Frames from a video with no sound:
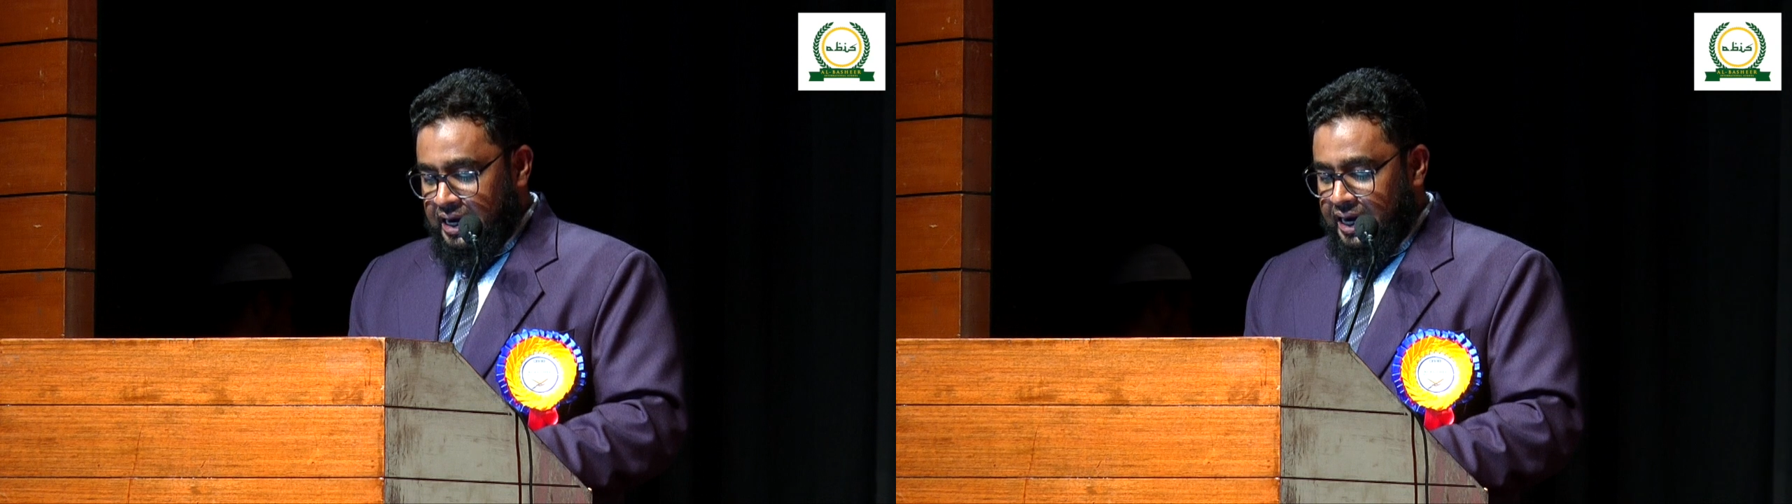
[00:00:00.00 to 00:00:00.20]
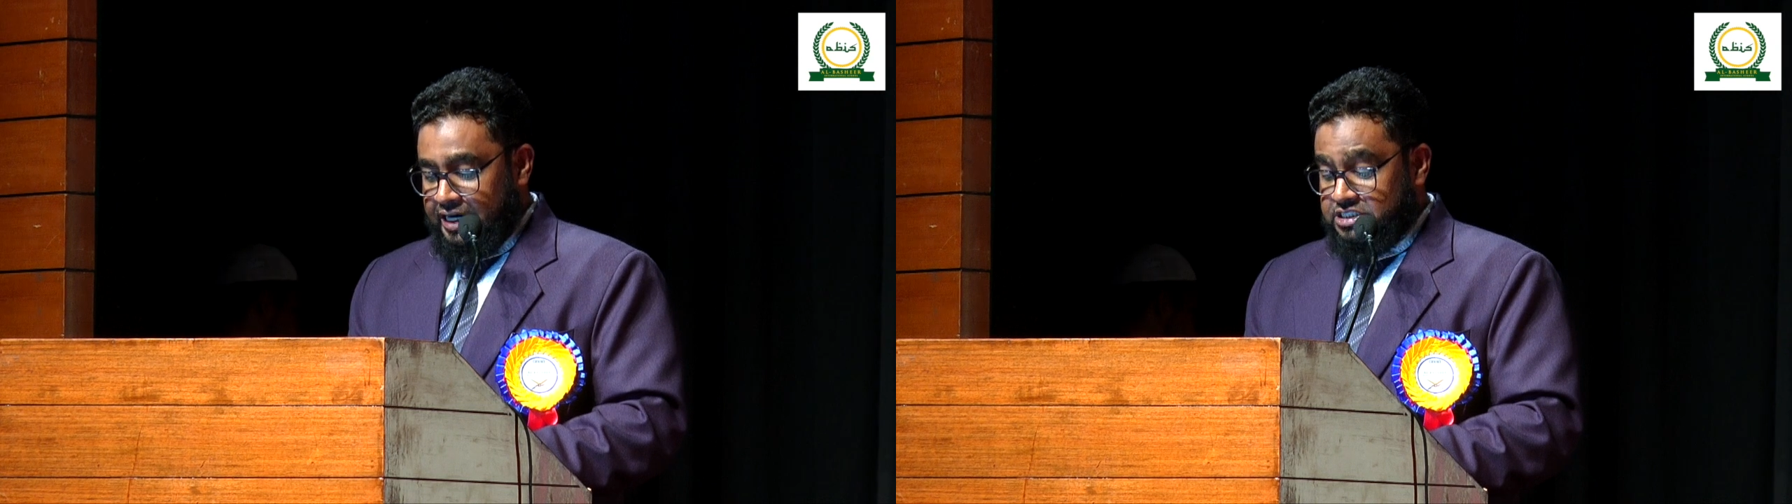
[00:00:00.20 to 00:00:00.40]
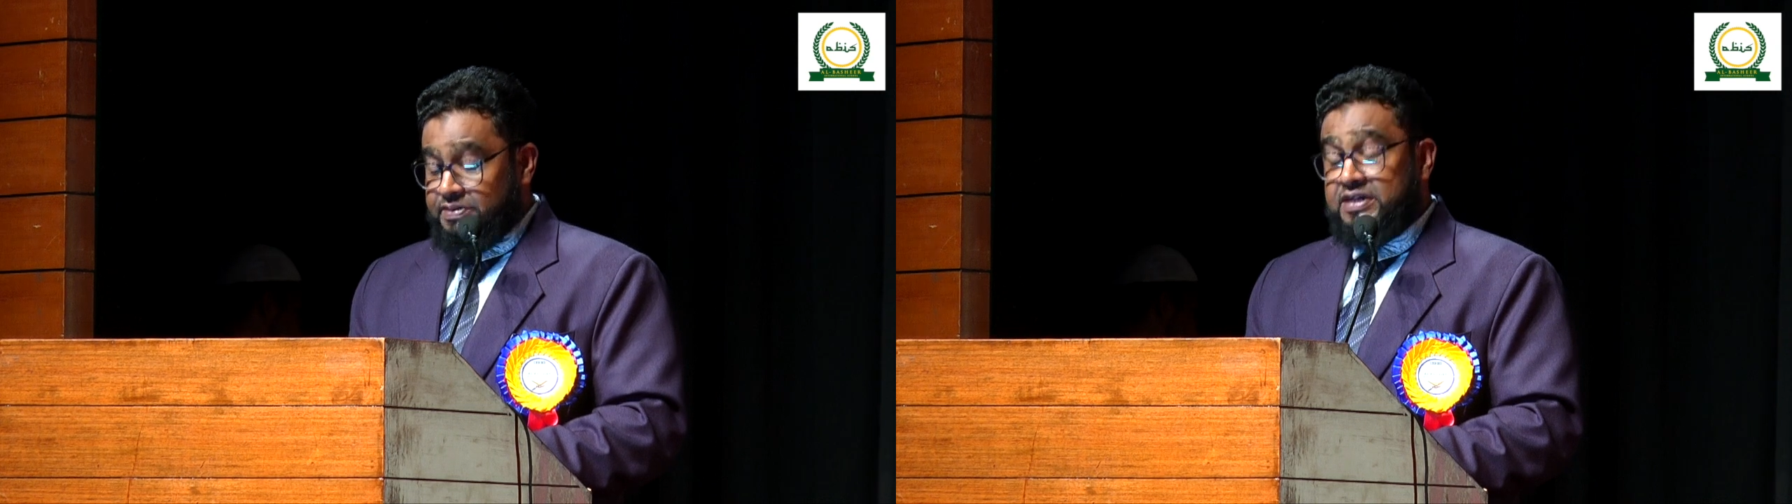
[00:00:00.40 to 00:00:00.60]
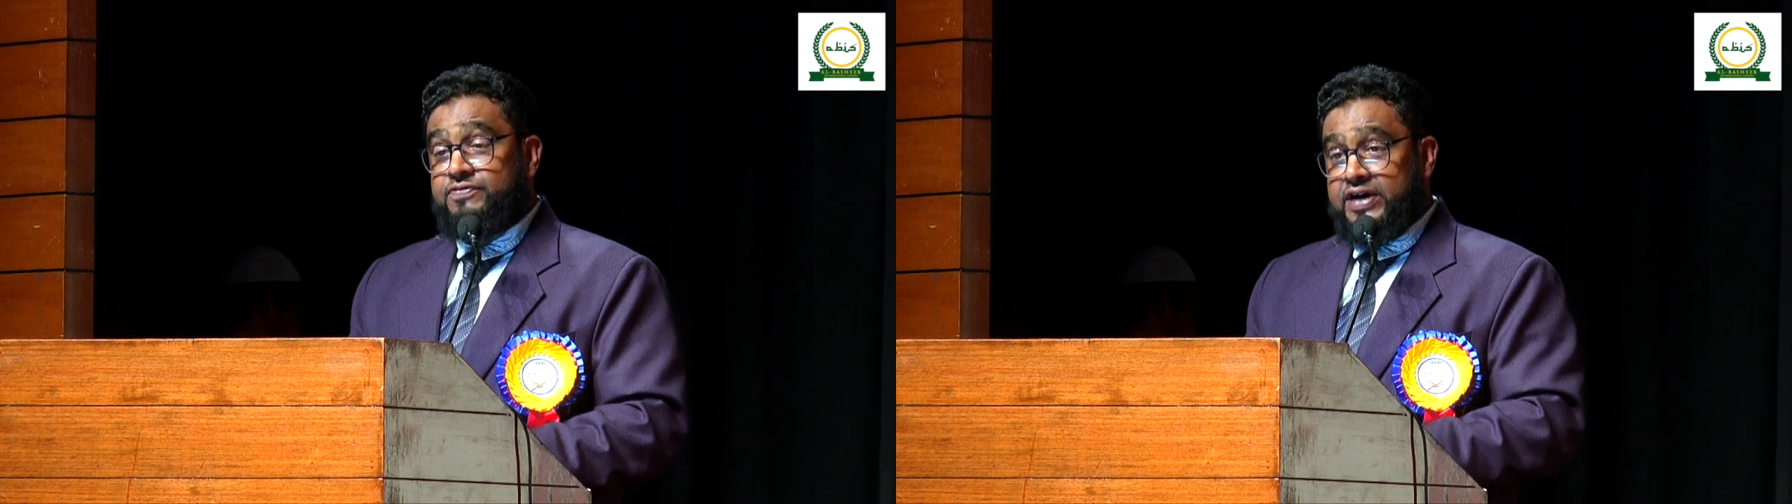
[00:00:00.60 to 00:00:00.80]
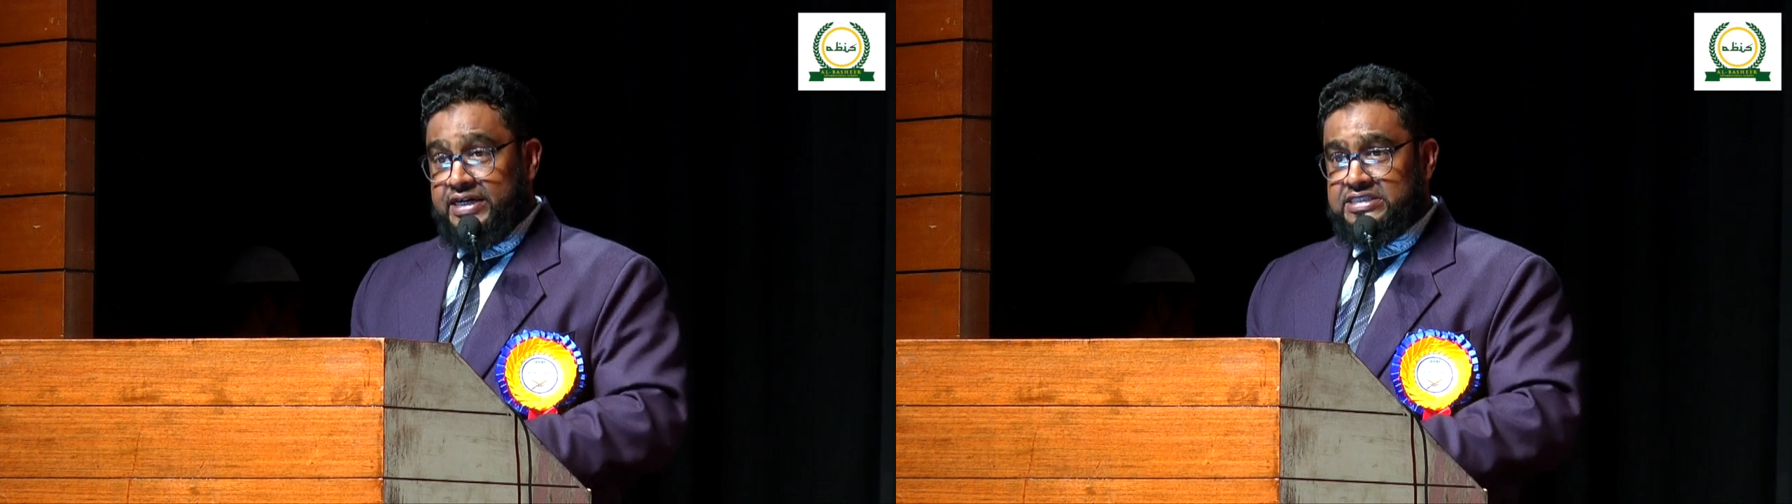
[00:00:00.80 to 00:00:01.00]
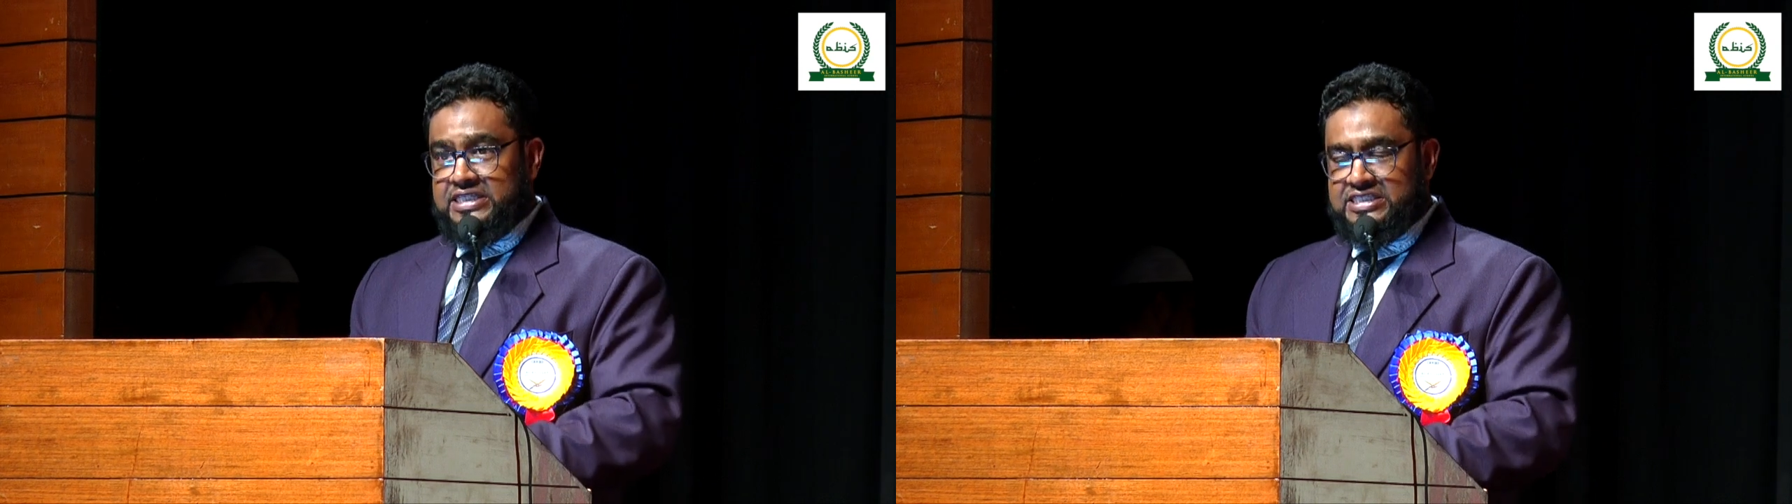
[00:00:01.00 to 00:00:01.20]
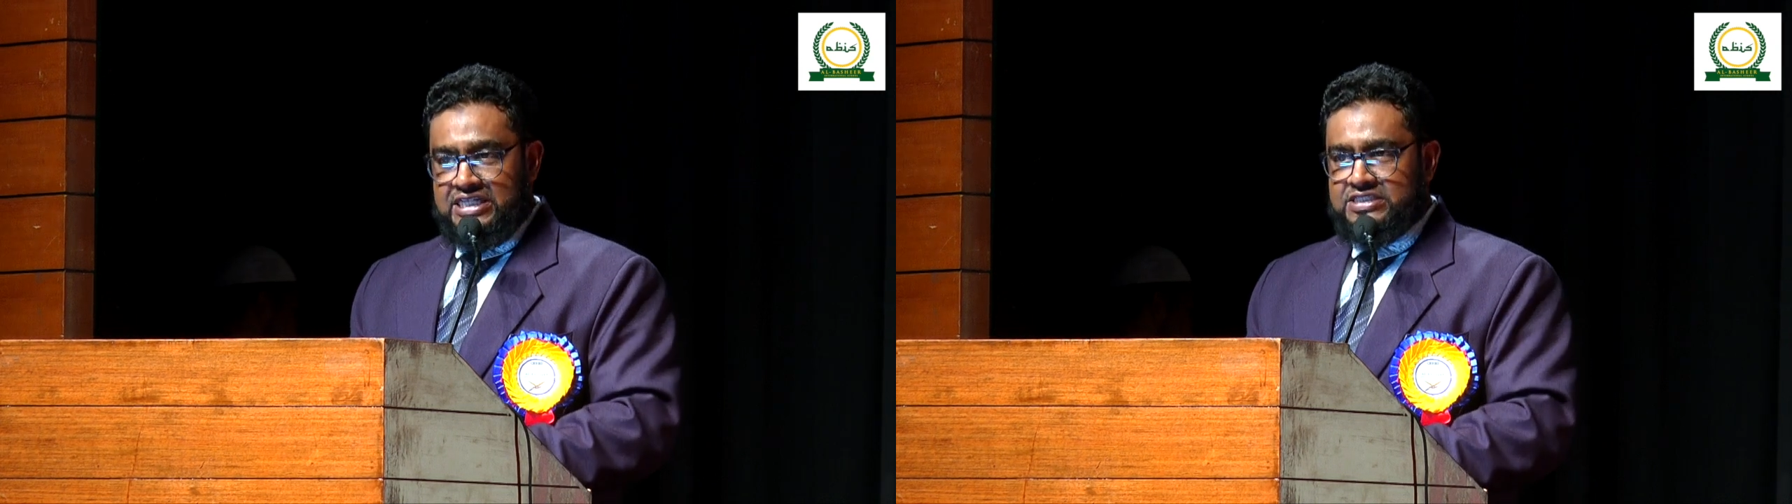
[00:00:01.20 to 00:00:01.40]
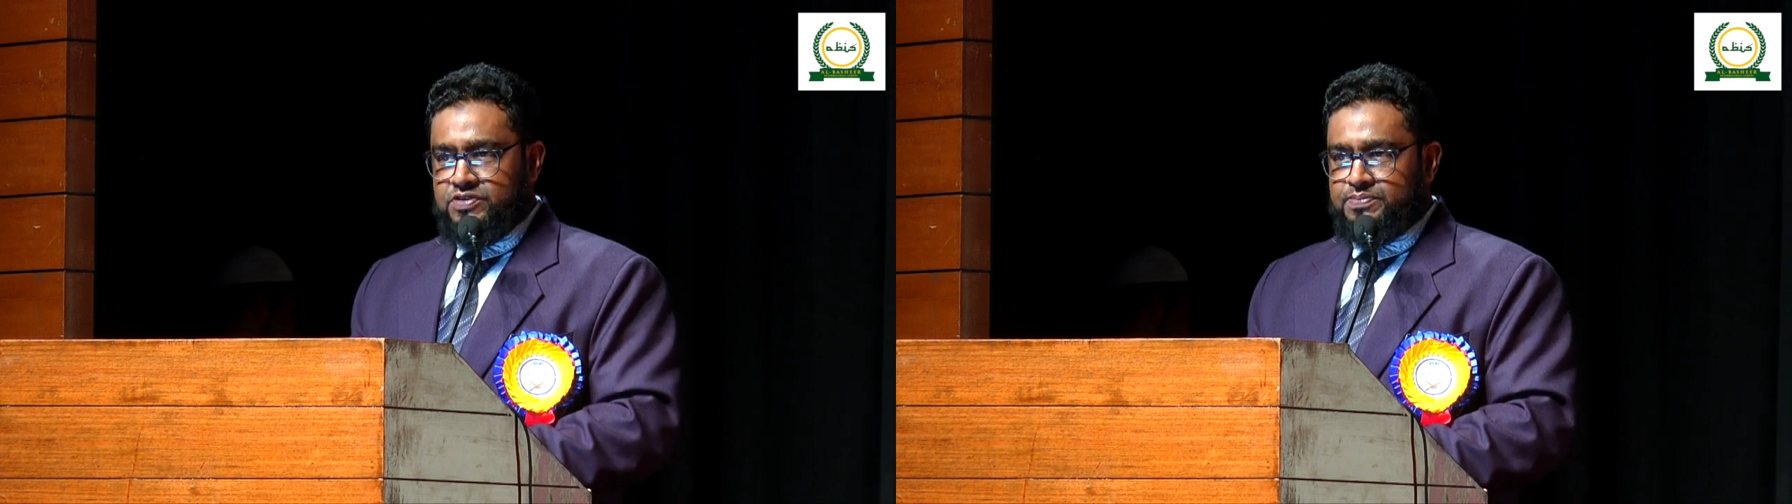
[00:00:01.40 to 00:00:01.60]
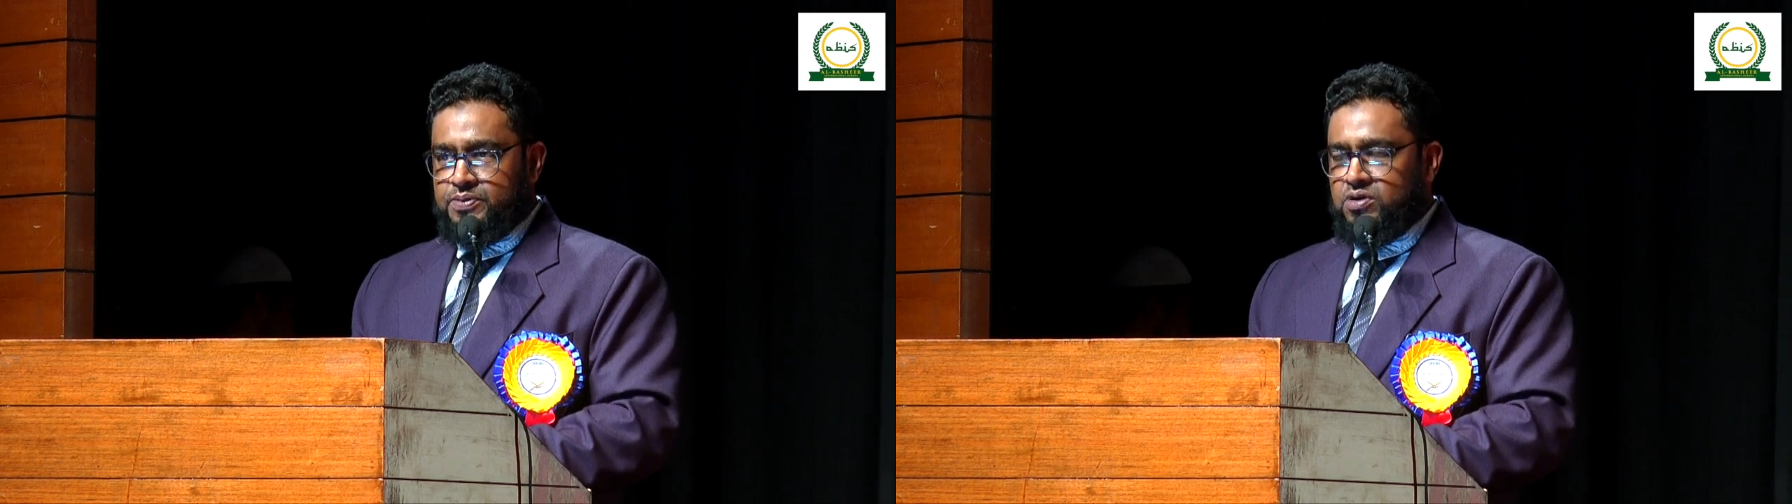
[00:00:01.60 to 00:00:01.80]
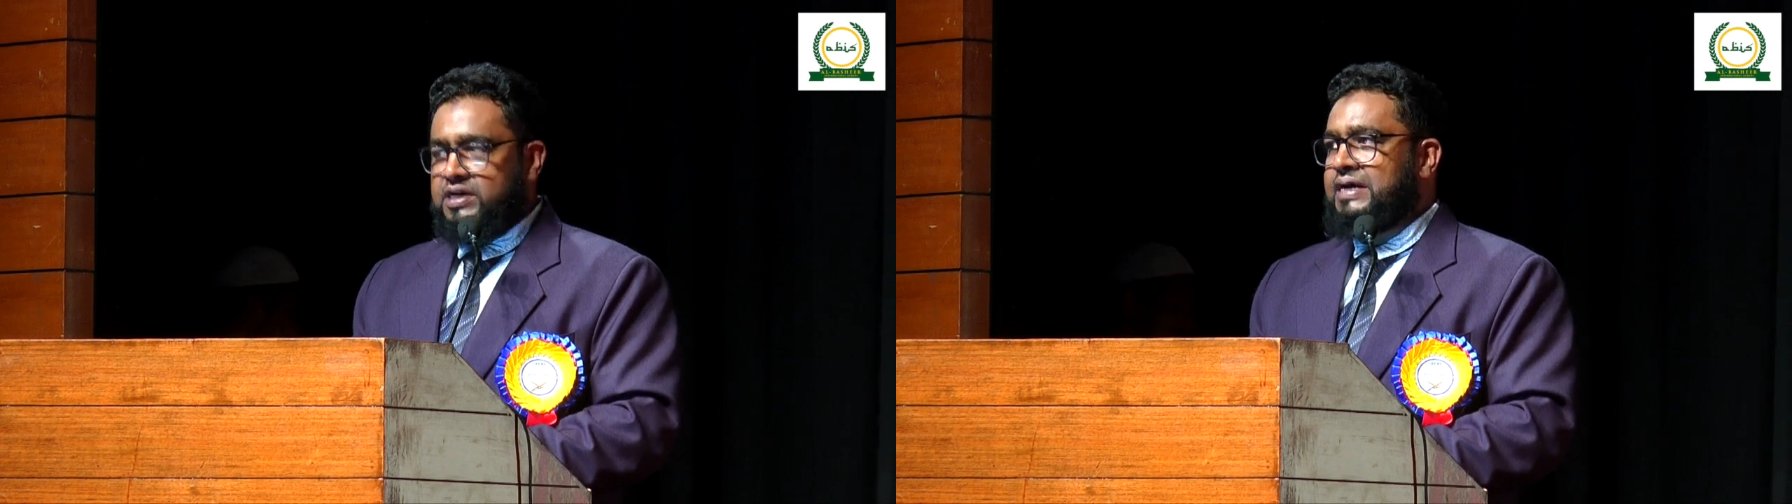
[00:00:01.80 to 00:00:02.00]
It's been a very successful
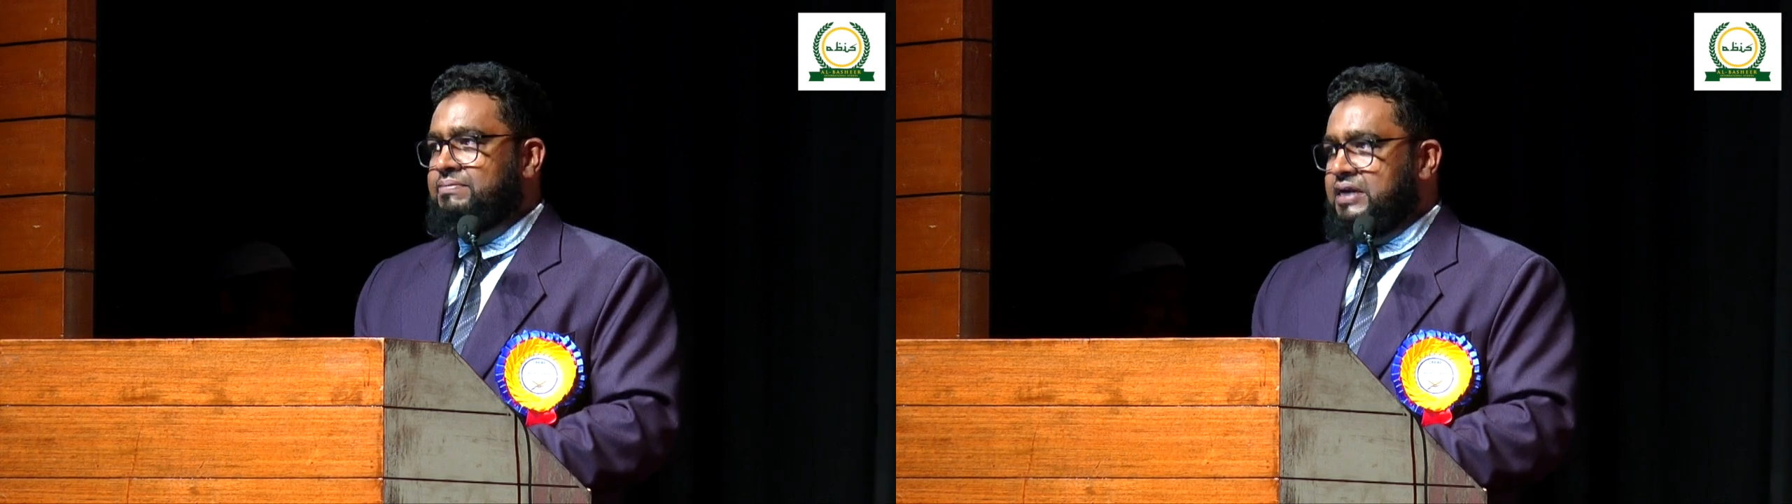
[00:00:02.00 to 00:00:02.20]
program.